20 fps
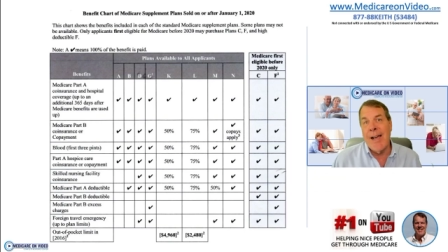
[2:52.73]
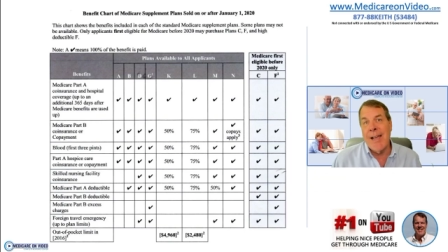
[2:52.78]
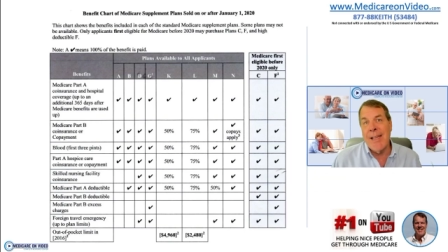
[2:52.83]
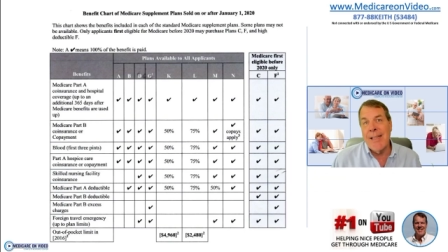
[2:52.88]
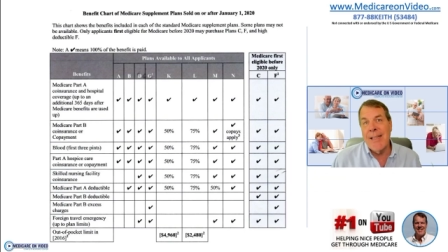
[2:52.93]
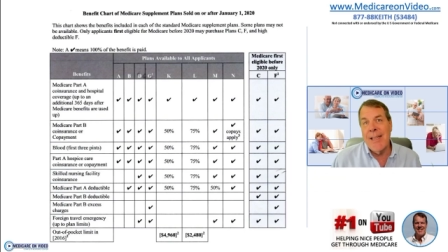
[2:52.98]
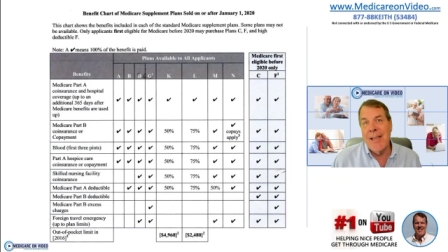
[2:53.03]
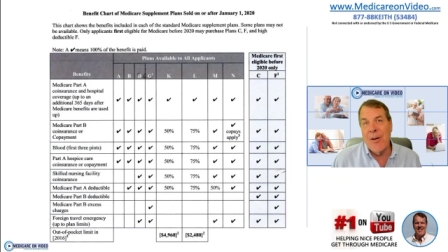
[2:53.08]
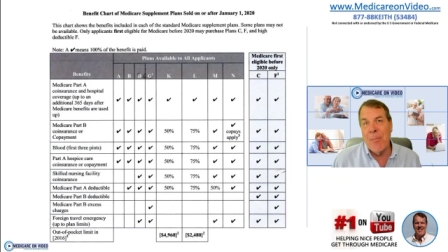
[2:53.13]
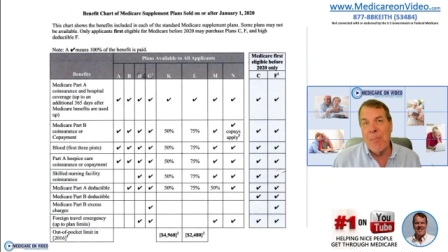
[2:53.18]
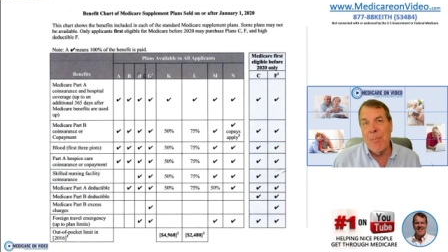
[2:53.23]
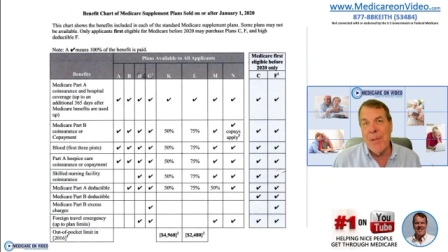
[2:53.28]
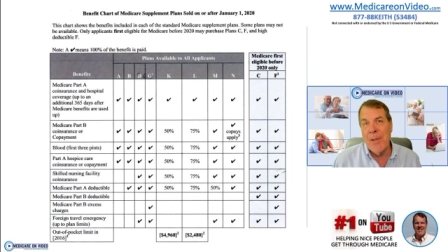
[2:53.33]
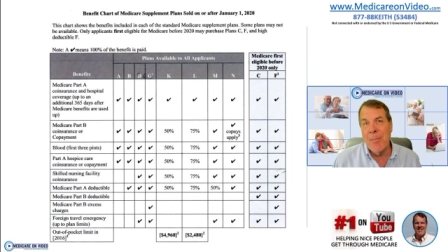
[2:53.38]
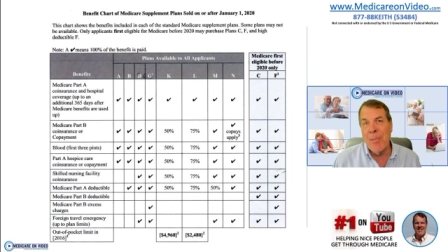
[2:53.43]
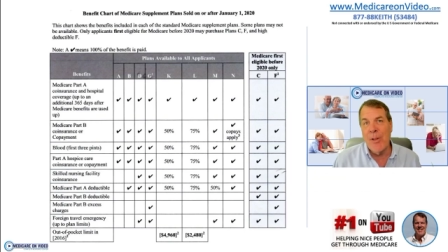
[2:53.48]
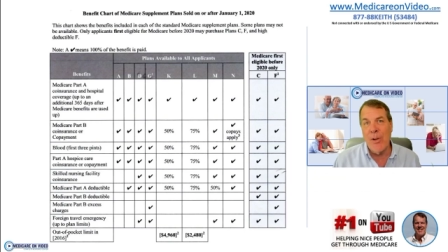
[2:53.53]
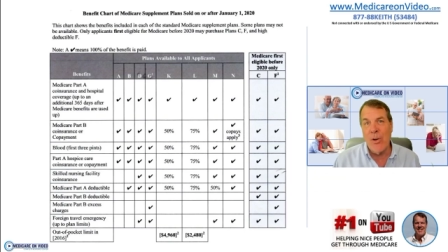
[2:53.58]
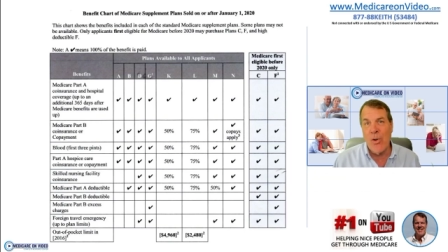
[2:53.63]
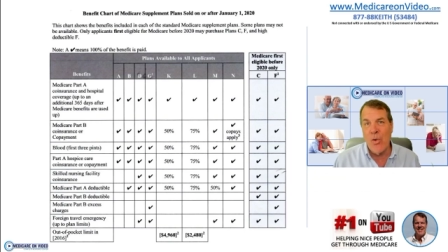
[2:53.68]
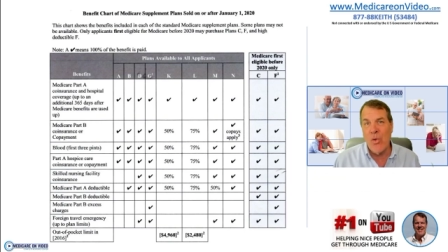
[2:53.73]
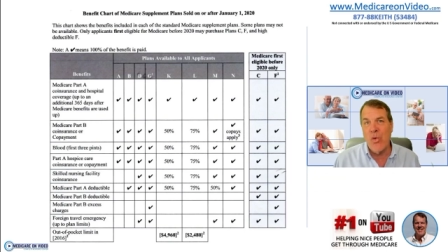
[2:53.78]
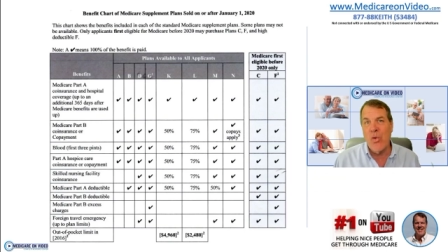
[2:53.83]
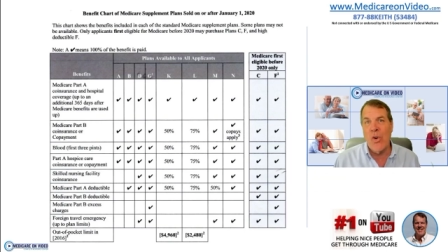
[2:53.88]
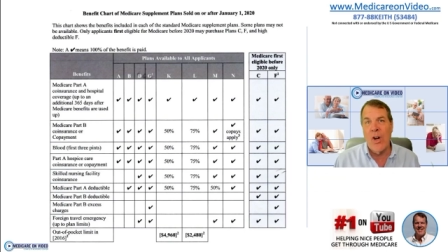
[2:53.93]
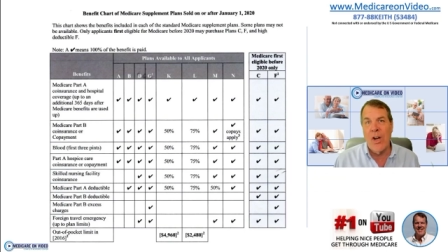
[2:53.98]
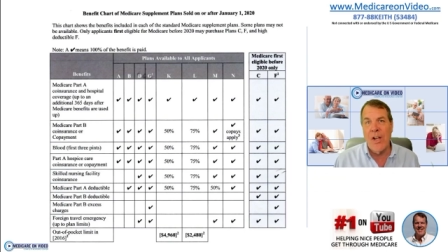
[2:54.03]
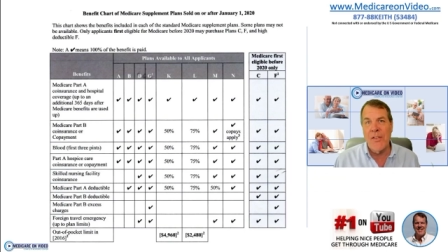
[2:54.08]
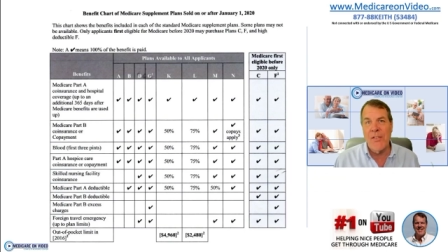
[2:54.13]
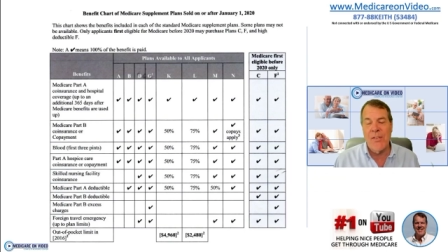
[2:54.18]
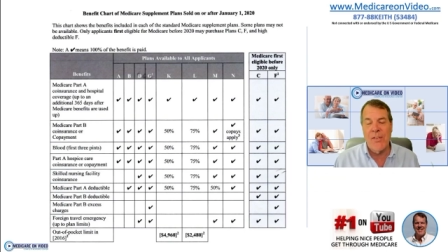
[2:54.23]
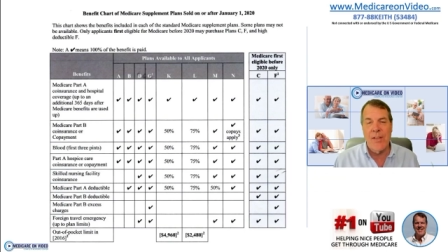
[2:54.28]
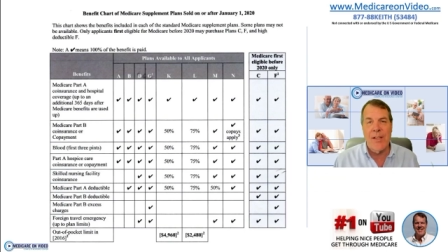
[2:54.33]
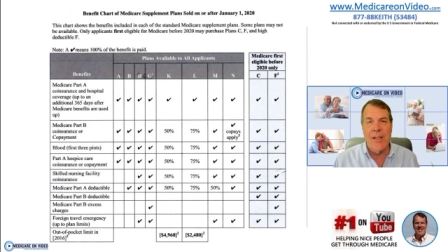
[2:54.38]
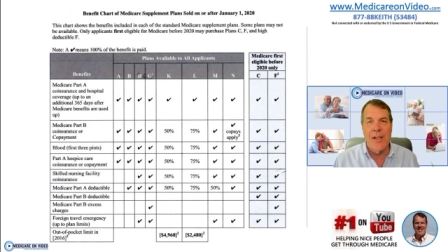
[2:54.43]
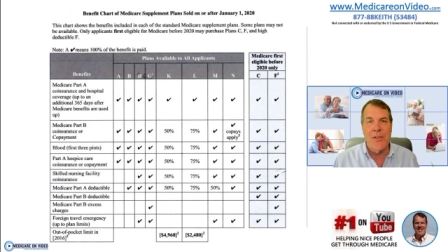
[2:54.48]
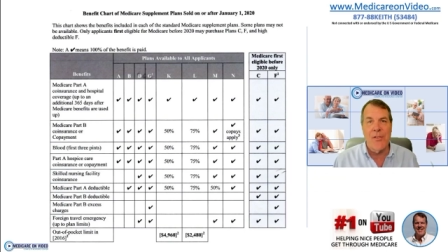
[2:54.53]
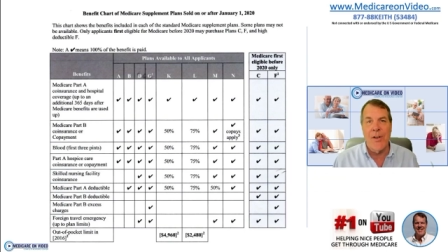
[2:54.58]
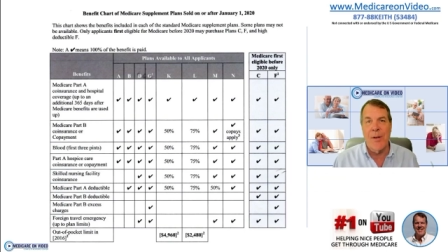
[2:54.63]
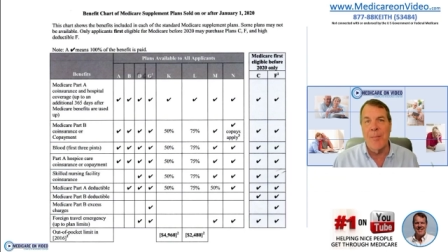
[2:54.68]
I help people across the
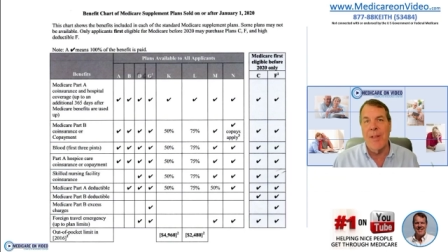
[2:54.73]
country.